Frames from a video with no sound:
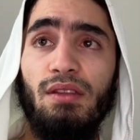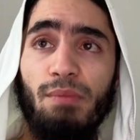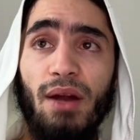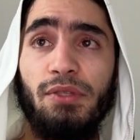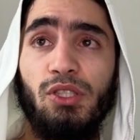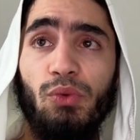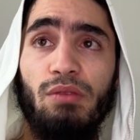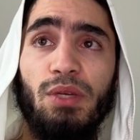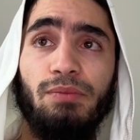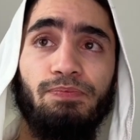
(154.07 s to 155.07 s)
the marriage
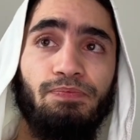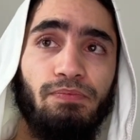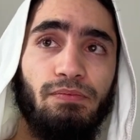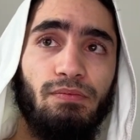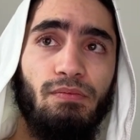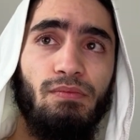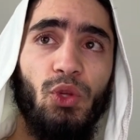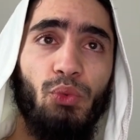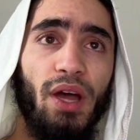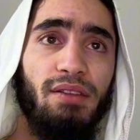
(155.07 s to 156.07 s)
with me.
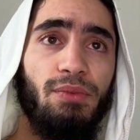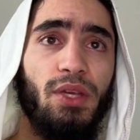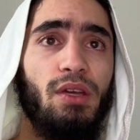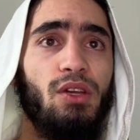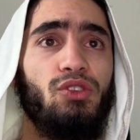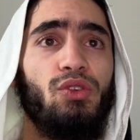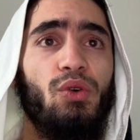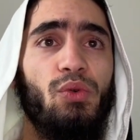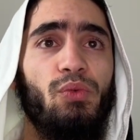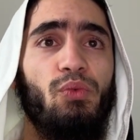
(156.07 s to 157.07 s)
Right?
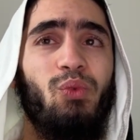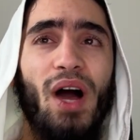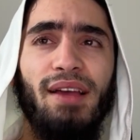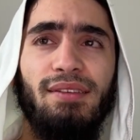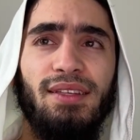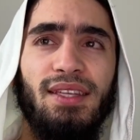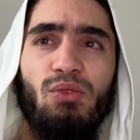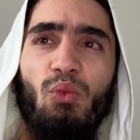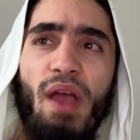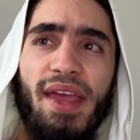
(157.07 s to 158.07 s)
So why did he
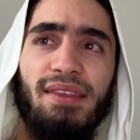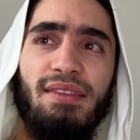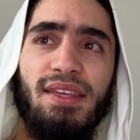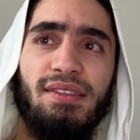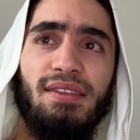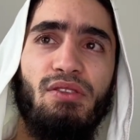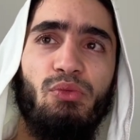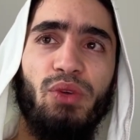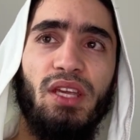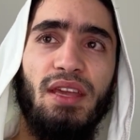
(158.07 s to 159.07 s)
wait these
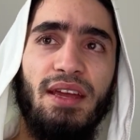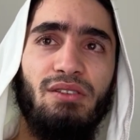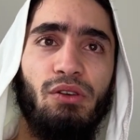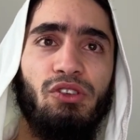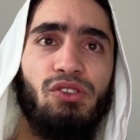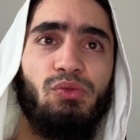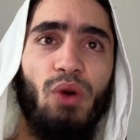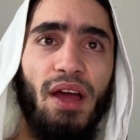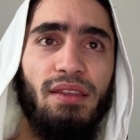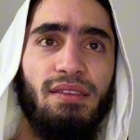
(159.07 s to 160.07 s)
3 years,
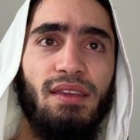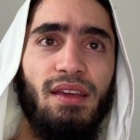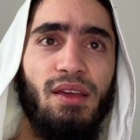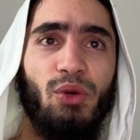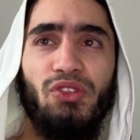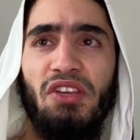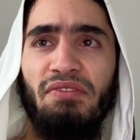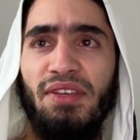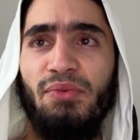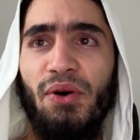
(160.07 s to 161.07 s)
right? Because
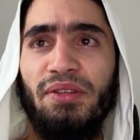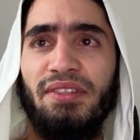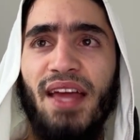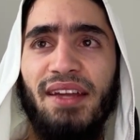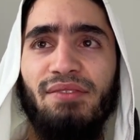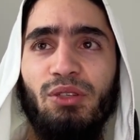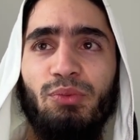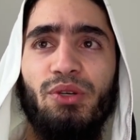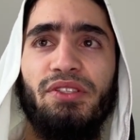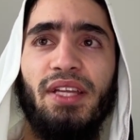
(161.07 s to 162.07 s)
if he was that evil
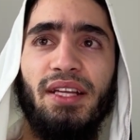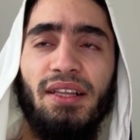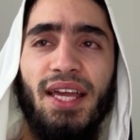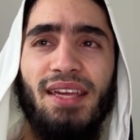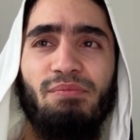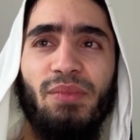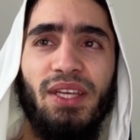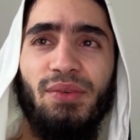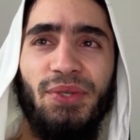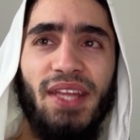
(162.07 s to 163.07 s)
person they claim,
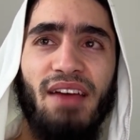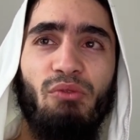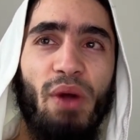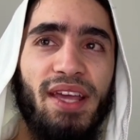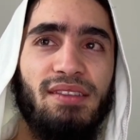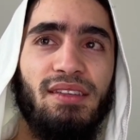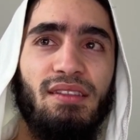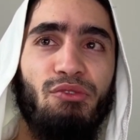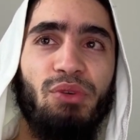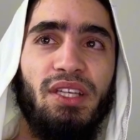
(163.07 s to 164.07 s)
he wouldn't have
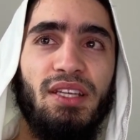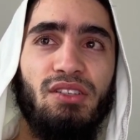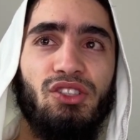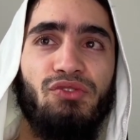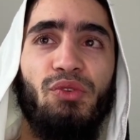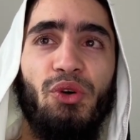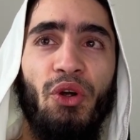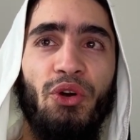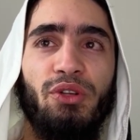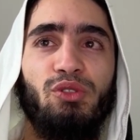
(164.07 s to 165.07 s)
waited 3 years for
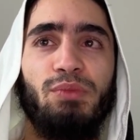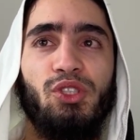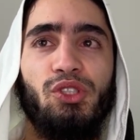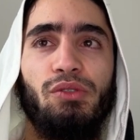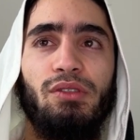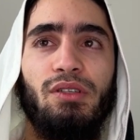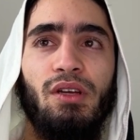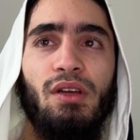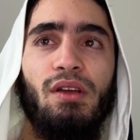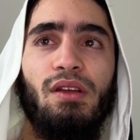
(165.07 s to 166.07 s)
her to mature.
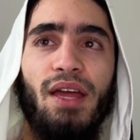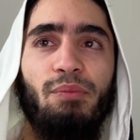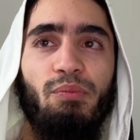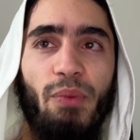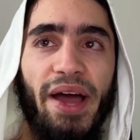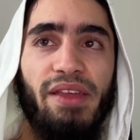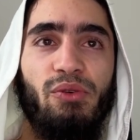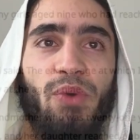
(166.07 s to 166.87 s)
And by the